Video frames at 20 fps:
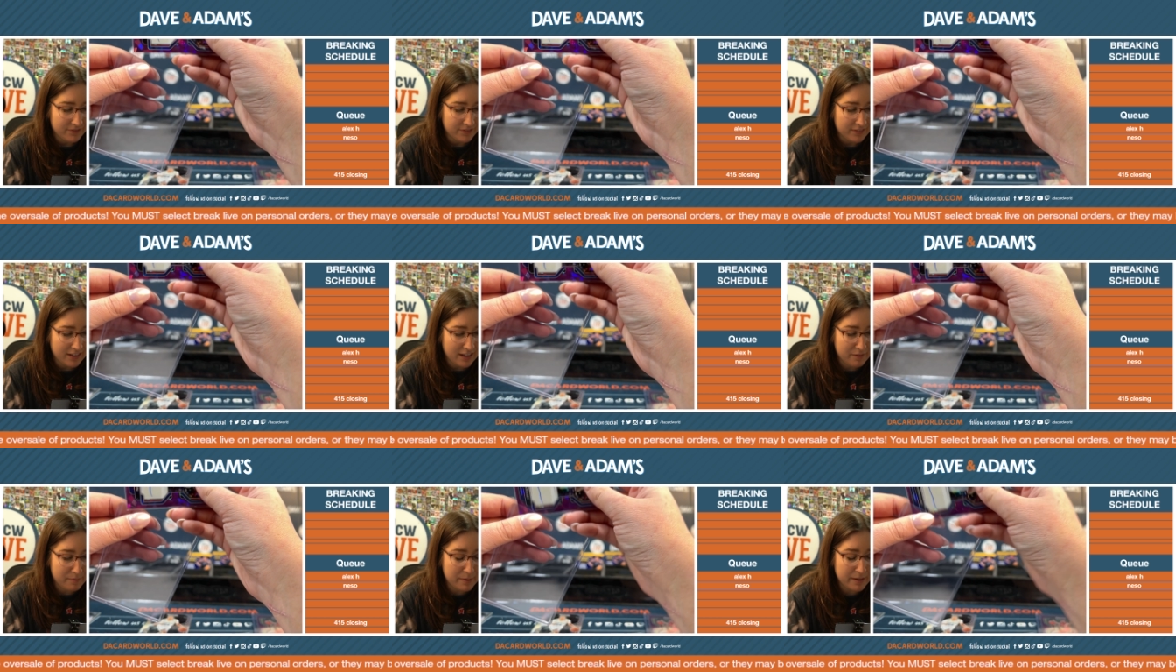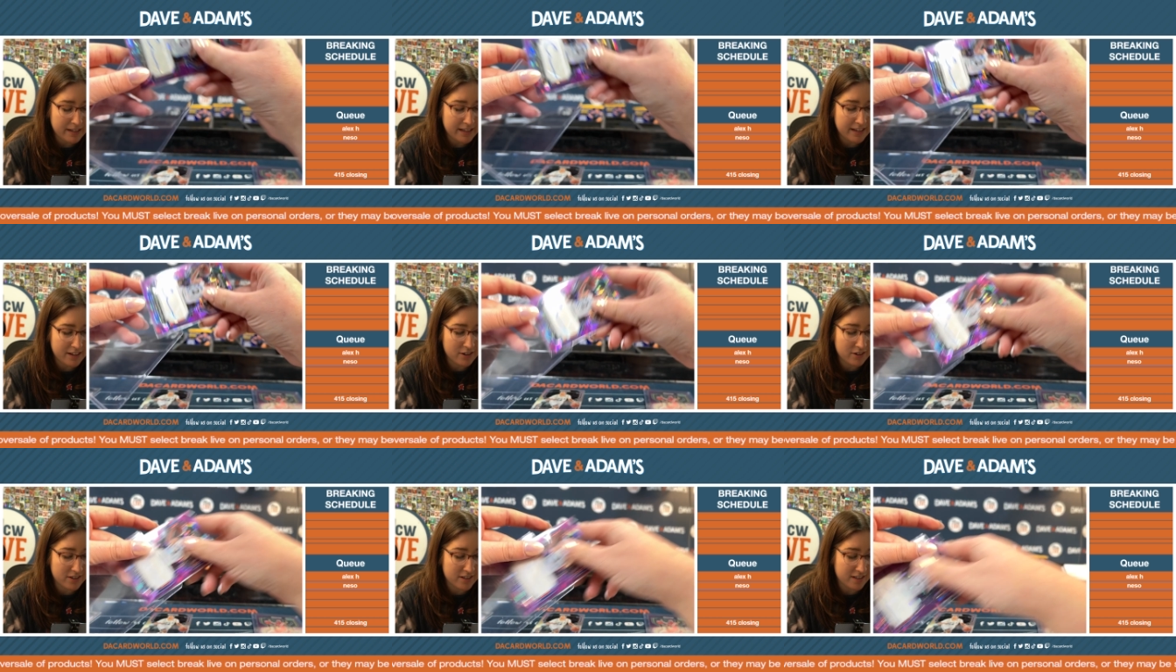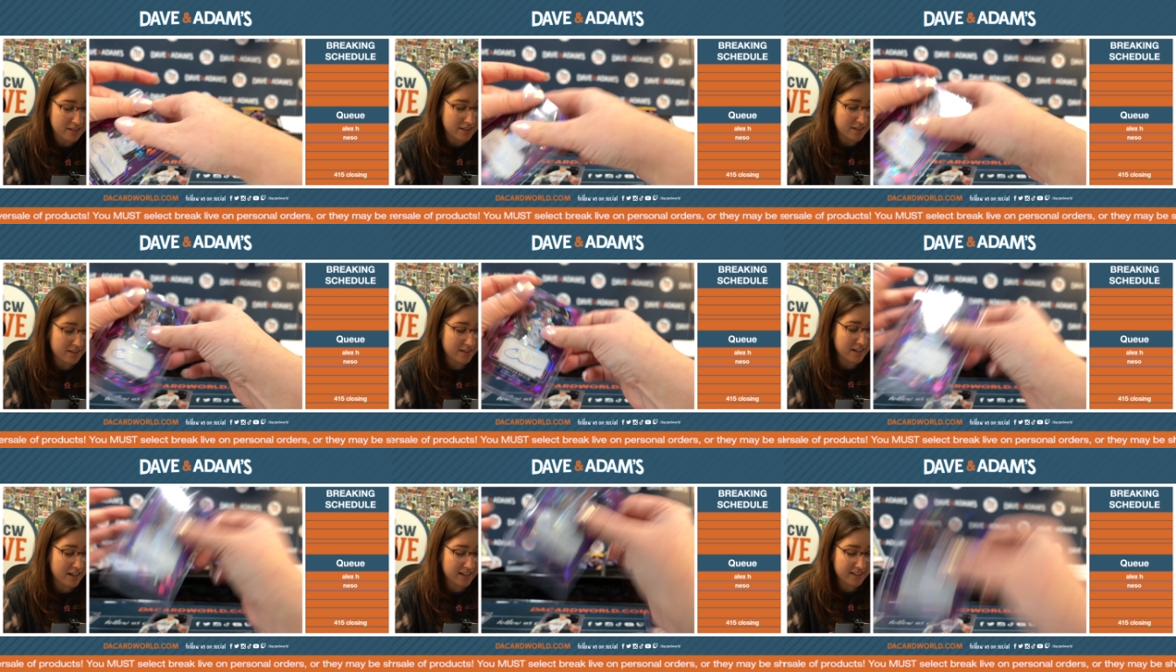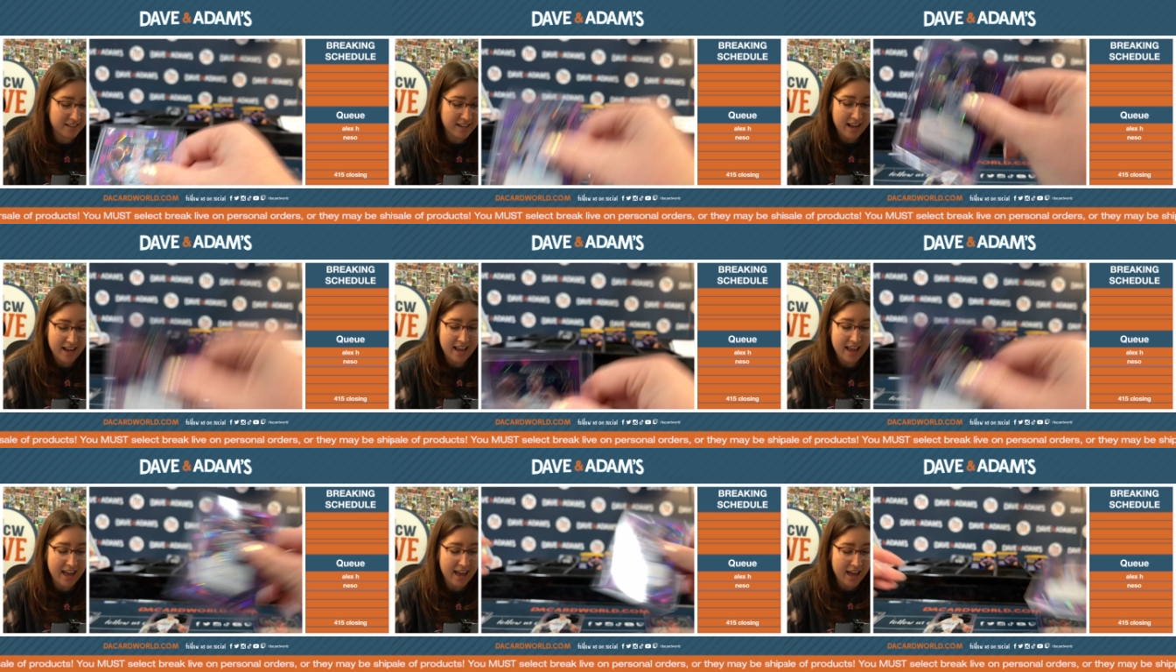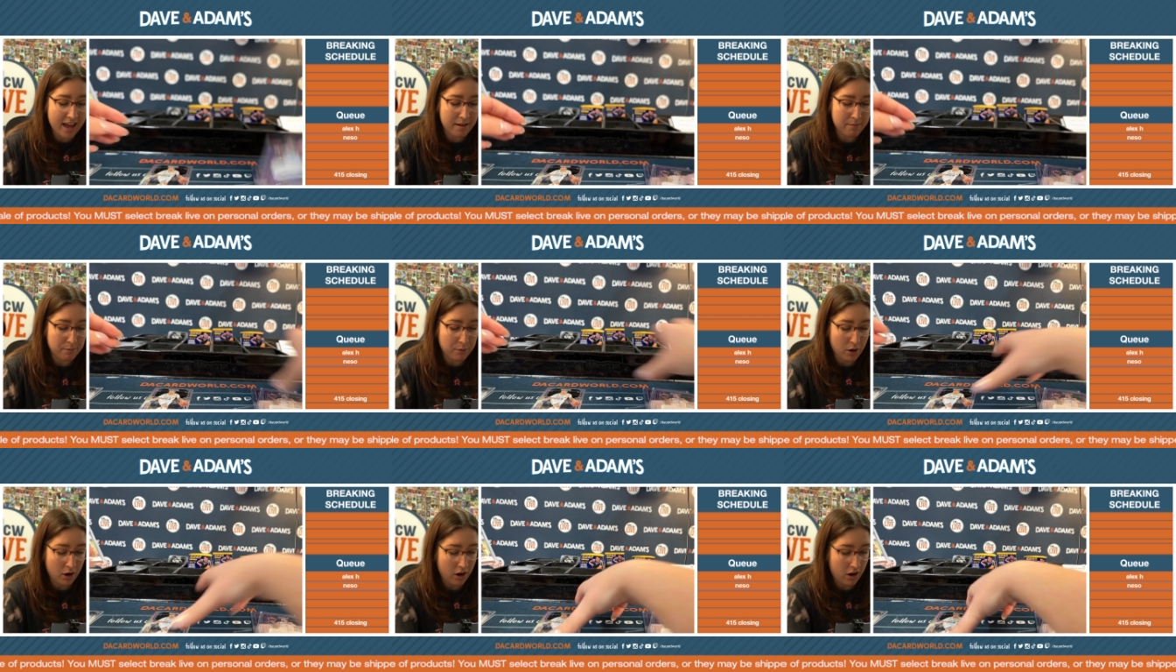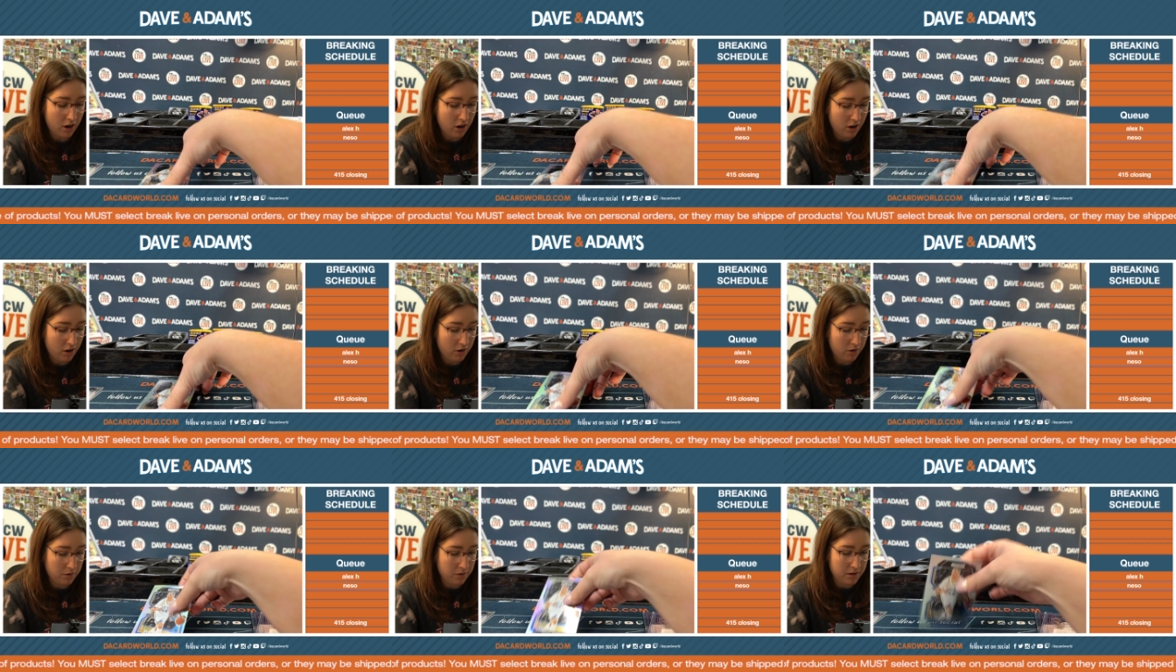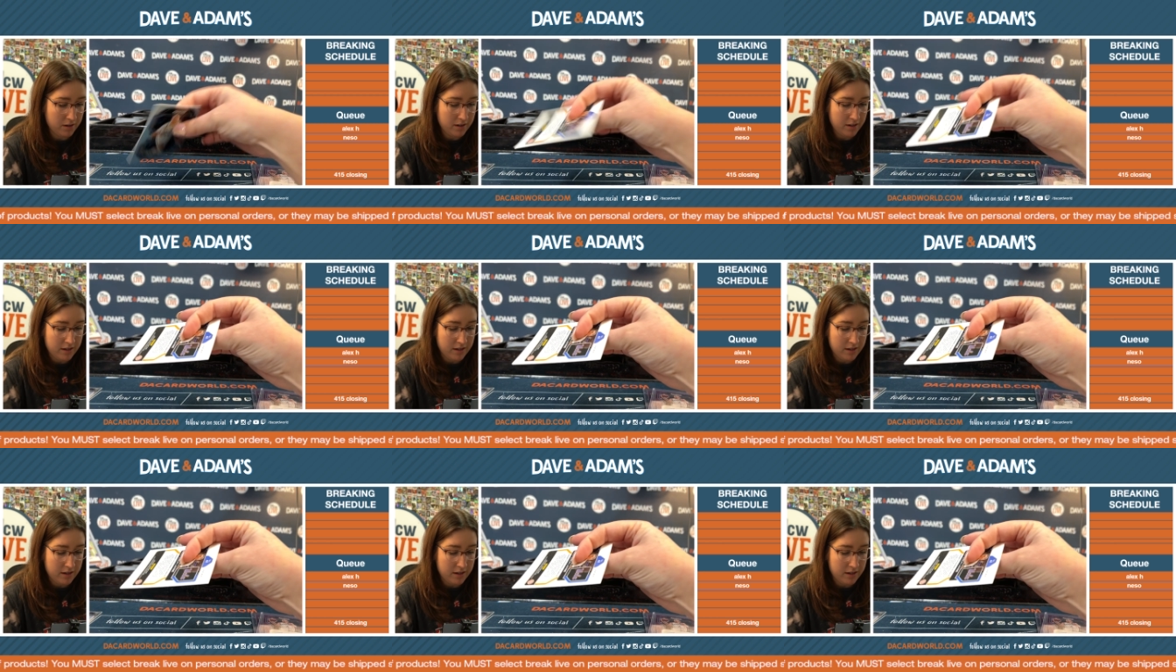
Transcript: I've been here since 6 a.m., bro.